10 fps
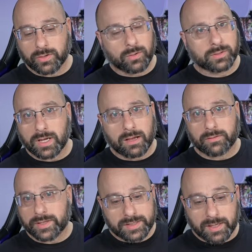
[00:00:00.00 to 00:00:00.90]
an old
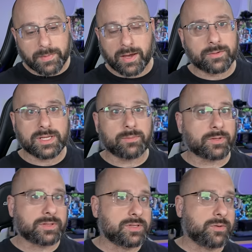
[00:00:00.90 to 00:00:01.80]
goggle that somehow is
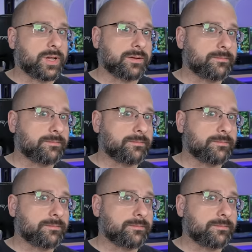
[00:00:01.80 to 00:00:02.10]
able to do it.